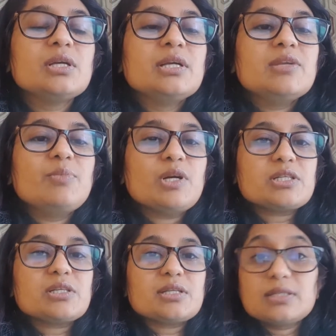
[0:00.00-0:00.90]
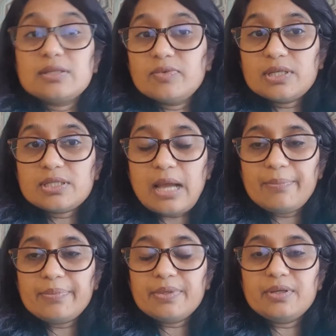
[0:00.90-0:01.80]
the merchant has given a
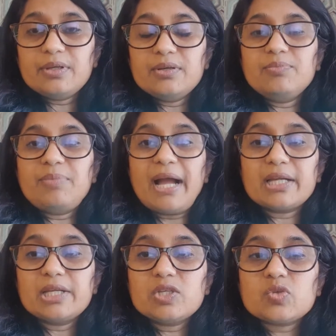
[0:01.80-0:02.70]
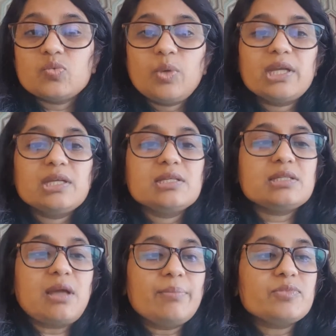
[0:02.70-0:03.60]
sample package wherein
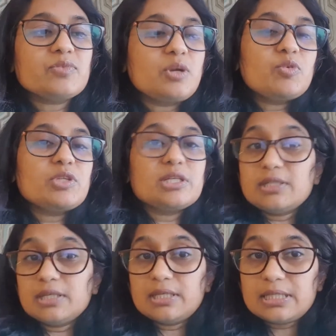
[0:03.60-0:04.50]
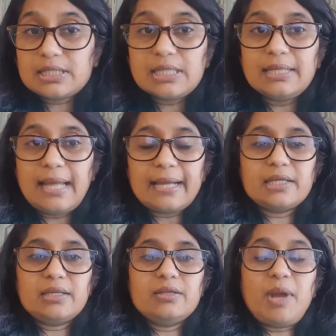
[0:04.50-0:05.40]
some or the other thing is still
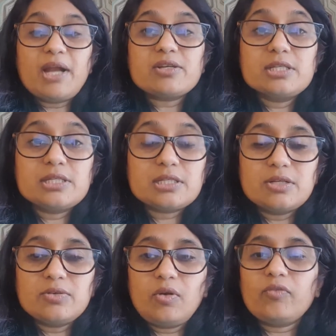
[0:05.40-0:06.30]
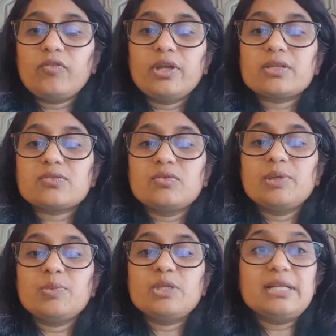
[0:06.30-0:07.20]
lacking. The pattern is still not fixed, or
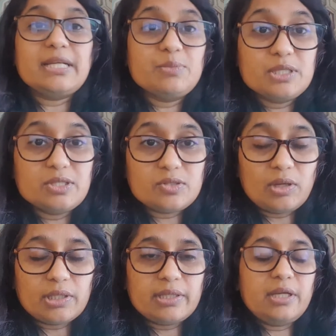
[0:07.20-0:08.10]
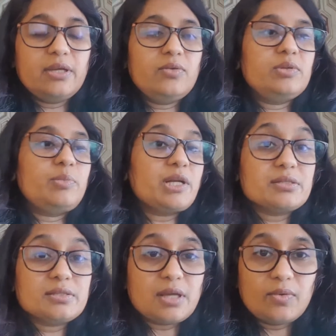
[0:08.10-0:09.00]
maybe the label is not there, or the
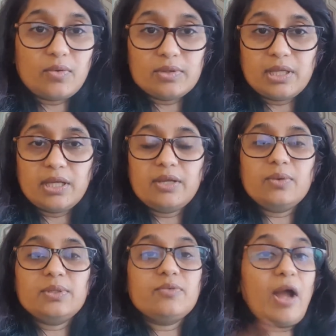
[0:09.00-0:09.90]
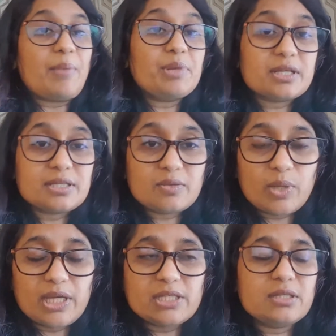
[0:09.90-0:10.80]
buttons are not there, or the fabric is
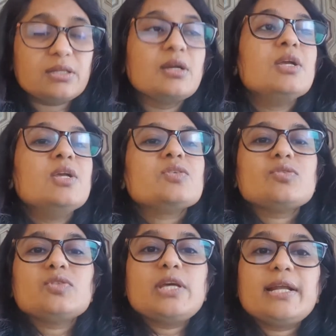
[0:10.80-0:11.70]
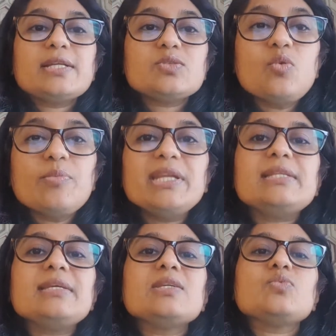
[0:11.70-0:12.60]
awaited. So there are so
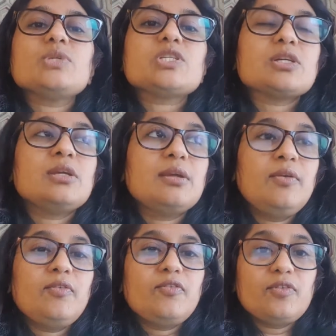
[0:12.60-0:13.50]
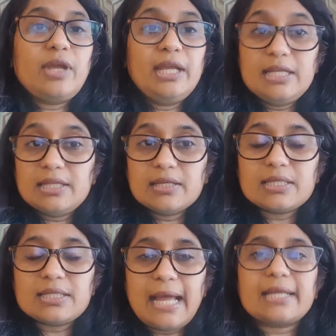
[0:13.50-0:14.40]
many things which, if anything
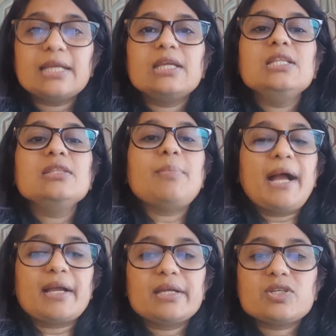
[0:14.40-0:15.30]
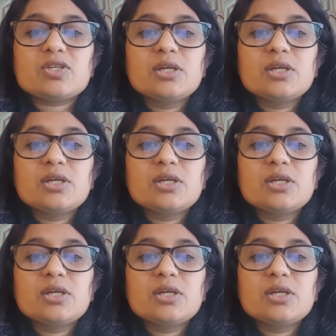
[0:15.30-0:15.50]
is lacking in the package,